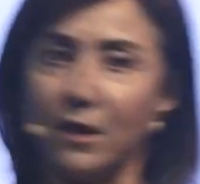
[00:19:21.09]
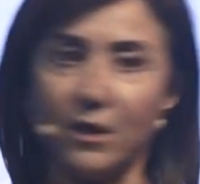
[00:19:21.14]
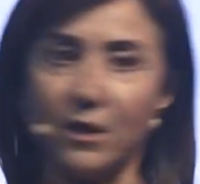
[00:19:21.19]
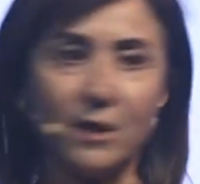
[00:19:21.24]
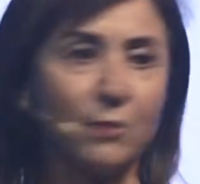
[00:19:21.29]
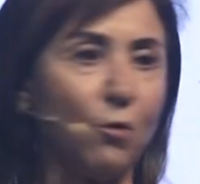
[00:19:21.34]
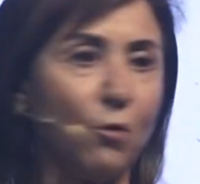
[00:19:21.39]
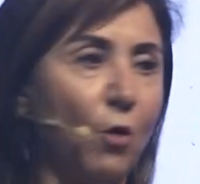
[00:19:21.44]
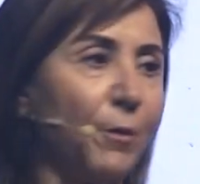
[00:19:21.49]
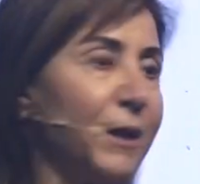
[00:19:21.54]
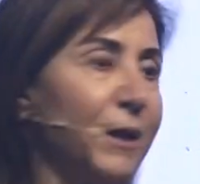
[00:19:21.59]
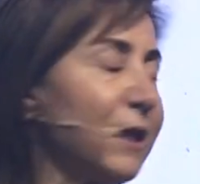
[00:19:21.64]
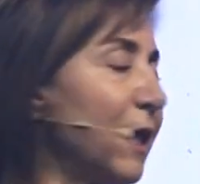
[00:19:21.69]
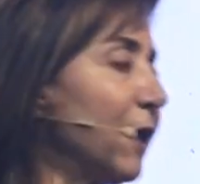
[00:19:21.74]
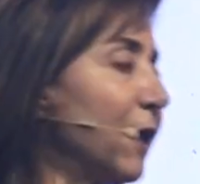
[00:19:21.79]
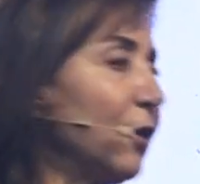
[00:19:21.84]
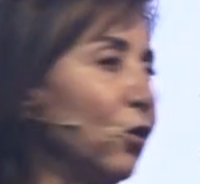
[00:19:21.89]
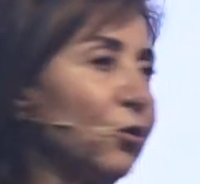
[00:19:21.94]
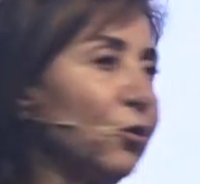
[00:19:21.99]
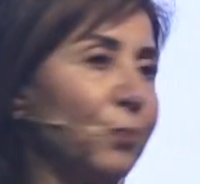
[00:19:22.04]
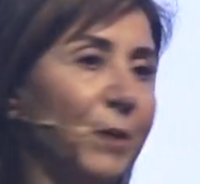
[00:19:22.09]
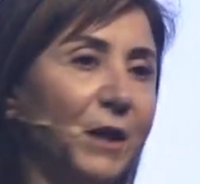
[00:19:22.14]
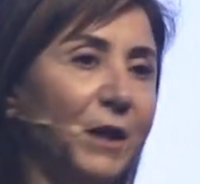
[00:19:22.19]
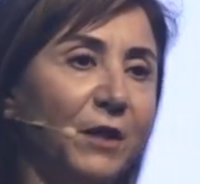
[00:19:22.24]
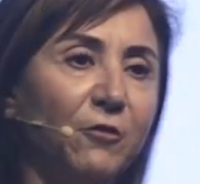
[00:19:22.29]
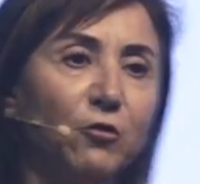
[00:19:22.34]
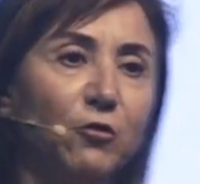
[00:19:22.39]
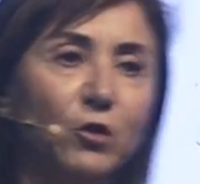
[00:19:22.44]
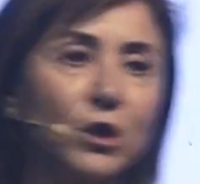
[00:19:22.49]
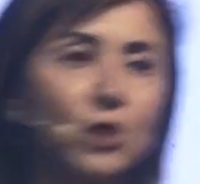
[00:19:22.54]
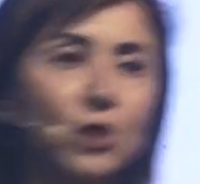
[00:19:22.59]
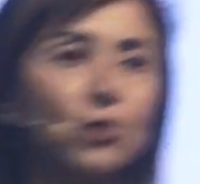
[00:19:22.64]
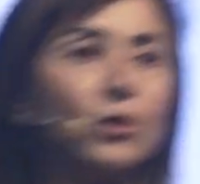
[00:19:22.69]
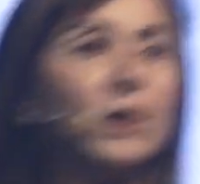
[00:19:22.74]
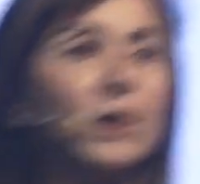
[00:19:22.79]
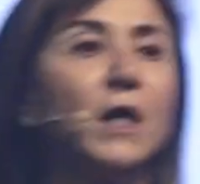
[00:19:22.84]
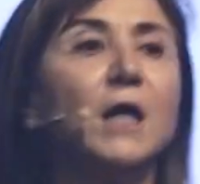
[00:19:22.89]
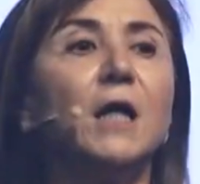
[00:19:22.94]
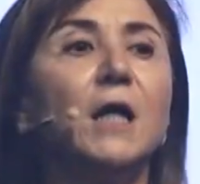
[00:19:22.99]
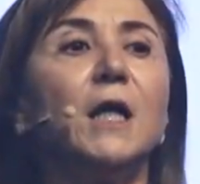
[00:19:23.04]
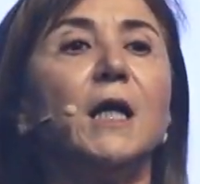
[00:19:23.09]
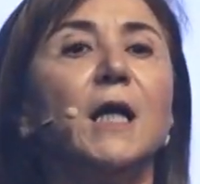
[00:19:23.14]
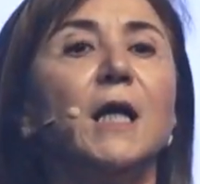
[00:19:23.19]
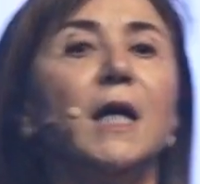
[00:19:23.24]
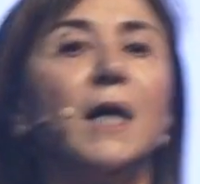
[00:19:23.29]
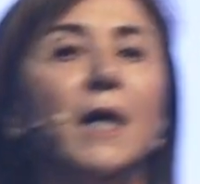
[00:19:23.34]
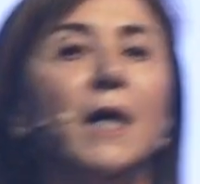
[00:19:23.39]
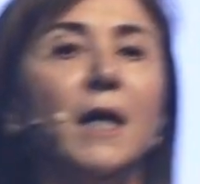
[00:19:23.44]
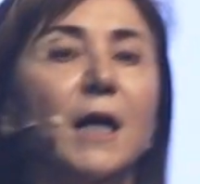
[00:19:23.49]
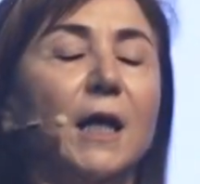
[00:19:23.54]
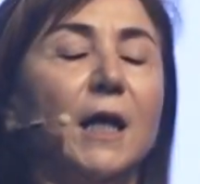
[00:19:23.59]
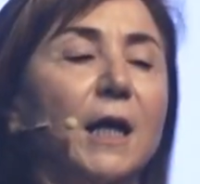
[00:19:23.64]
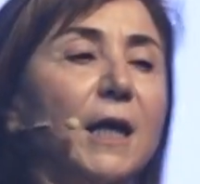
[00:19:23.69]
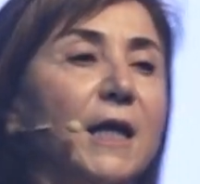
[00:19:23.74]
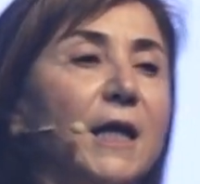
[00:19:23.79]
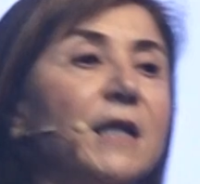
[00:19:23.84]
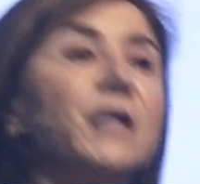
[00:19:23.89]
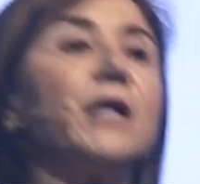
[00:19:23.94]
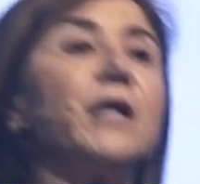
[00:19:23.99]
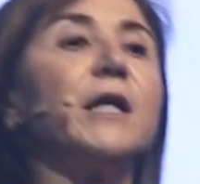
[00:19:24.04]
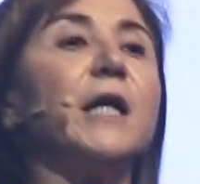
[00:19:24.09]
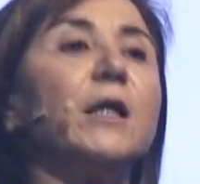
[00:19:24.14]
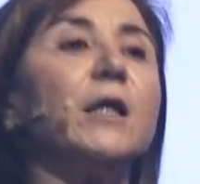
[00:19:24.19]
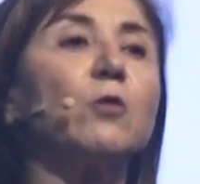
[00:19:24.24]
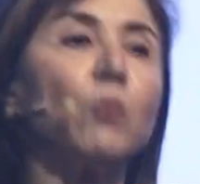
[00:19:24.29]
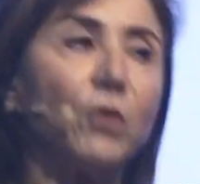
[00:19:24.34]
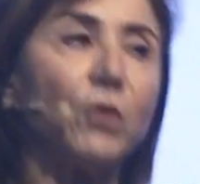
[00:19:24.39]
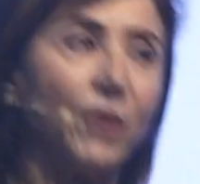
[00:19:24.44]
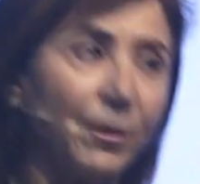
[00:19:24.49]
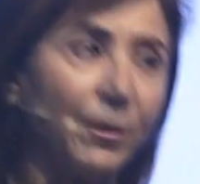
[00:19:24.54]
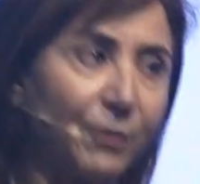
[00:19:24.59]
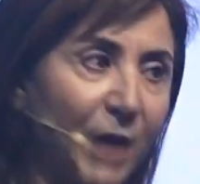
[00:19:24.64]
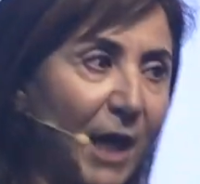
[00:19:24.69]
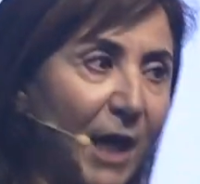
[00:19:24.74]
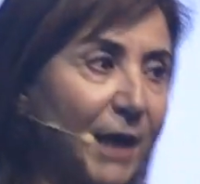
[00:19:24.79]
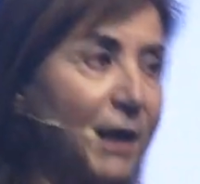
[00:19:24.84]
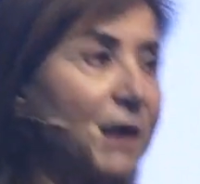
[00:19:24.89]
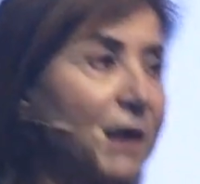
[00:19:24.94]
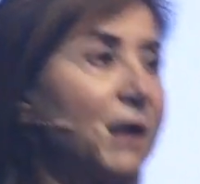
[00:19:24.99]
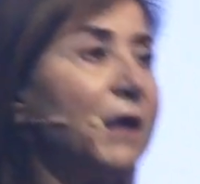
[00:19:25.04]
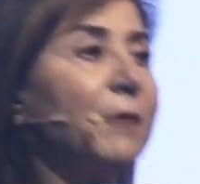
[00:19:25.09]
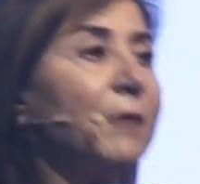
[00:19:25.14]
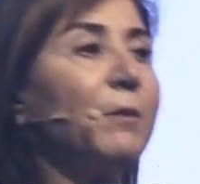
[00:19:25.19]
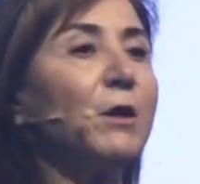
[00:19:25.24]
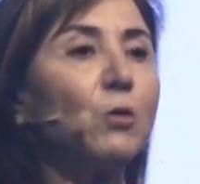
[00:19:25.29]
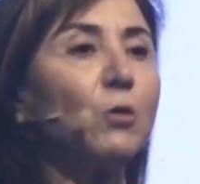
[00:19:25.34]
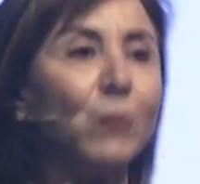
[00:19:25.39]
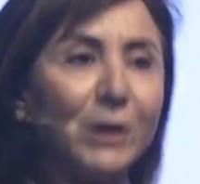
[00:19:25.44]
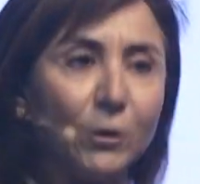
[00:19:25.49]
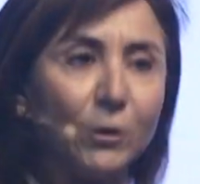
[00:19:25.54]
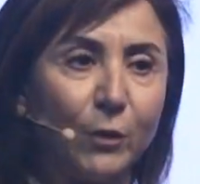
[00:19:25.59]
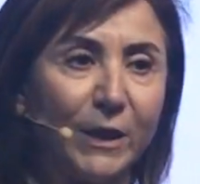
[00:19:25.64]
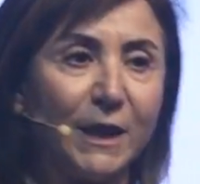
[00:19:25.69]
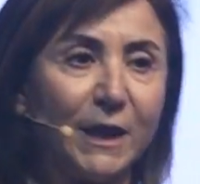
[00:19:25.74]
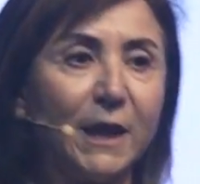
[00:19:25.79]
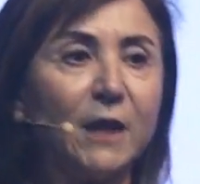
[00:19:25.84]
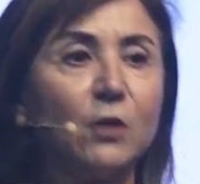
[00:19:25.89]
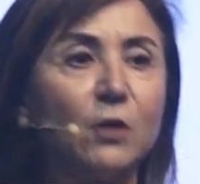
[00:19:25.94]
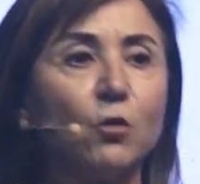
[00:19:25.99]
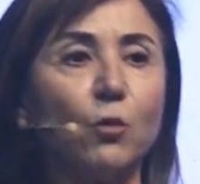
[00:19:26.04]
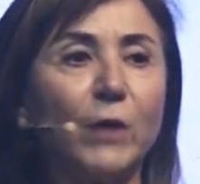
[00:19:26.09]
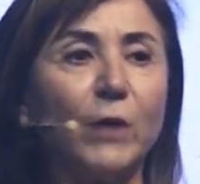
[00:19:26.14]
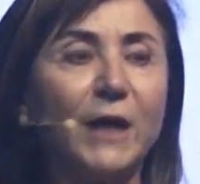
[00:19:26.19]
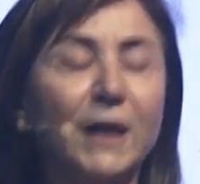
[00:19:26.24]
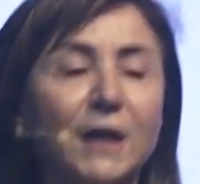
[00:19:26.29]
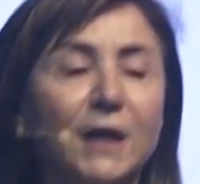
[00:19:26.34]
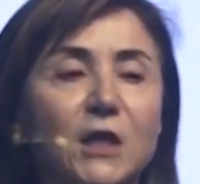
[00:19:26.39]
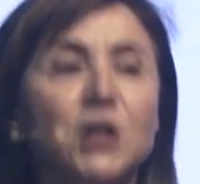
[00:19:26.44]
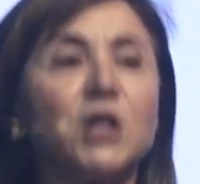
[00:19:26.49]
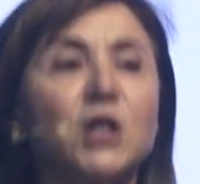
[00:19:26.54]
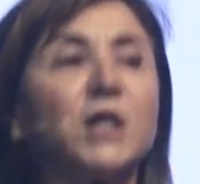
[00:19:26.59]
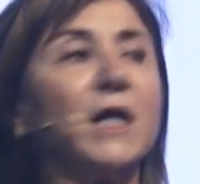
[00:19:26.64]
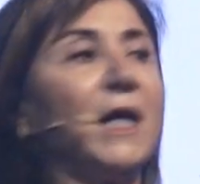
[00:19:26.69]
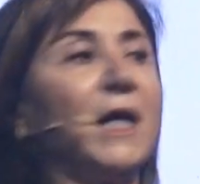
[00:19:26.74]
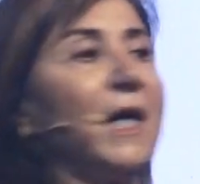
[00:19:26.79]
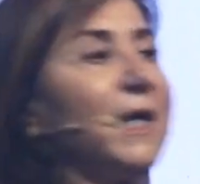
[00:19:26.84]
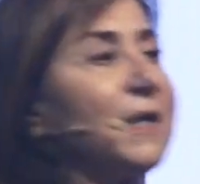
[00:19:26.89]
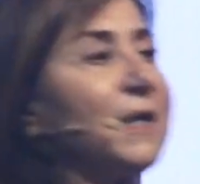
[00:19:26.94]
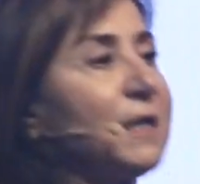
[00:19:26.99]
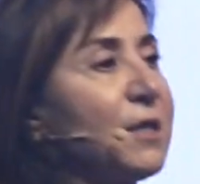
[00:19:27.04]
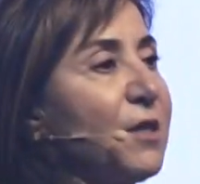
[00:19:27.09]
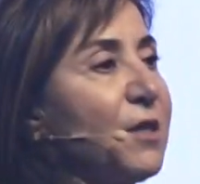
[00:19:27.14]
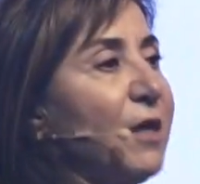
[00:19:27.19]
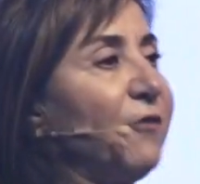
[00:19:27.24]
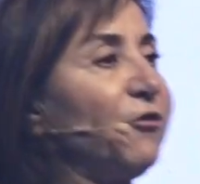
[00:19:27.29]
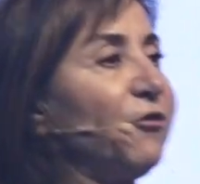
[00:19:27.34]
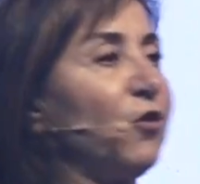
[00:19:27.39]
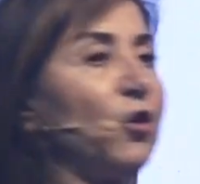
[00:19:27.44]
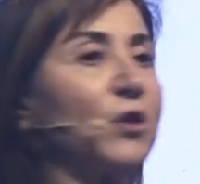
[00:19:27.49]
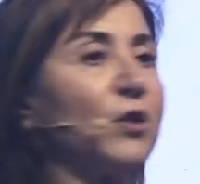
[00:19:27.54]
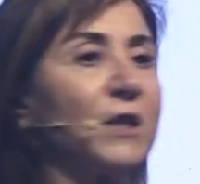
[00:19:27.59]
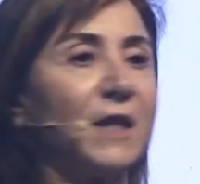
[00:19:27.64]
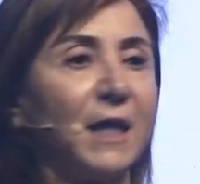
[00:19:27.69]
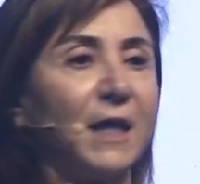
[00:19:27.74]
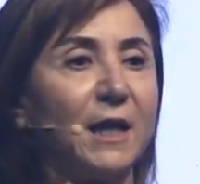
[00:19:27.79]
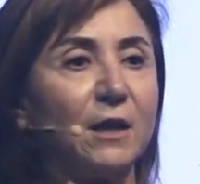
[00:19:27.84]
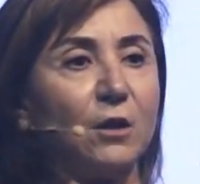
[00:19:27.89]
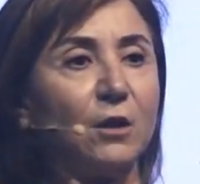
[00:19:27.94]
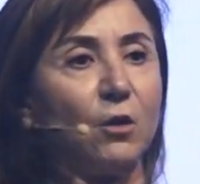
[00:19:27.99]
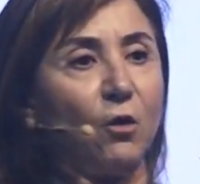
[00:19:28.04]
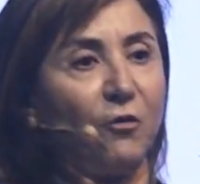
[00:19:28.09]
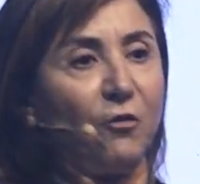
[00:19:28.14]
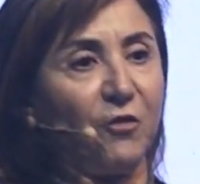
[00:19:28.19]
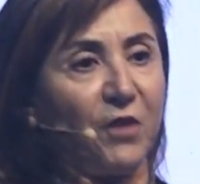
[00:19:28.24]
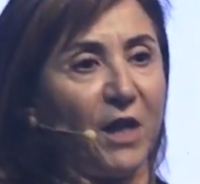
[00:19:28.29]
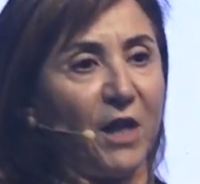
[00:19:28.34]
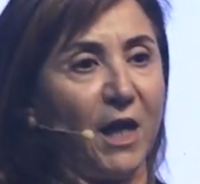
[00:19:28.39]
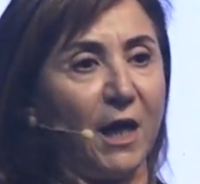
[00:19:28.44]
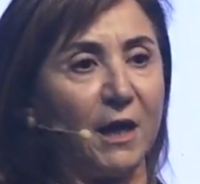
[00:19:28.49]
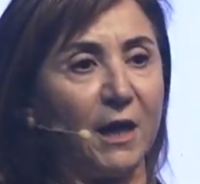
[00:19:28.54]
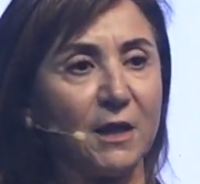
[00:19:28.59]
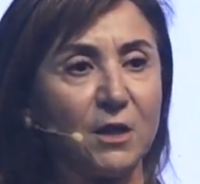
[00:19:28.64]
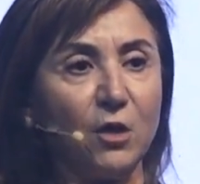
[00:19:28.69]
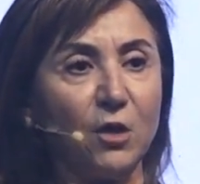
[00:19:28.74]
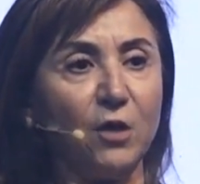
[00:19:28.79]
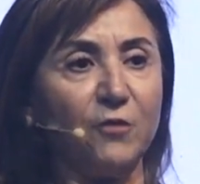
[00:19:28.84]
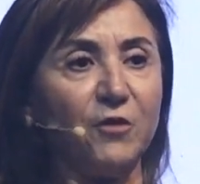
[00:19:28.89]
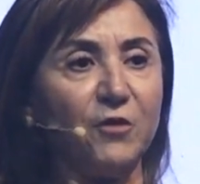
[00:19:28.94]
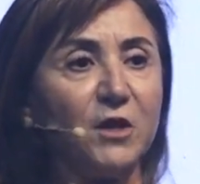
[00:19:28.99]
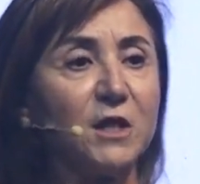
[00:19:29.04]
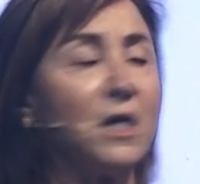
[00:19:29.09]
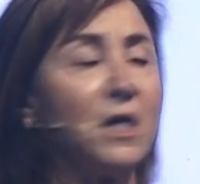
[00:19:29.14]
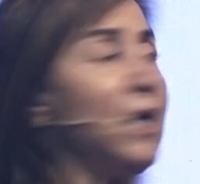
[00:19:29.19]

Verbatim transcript: this moment, I don't believe we should uh, integrate with them directly, but what we did, we digitalized the front end of the service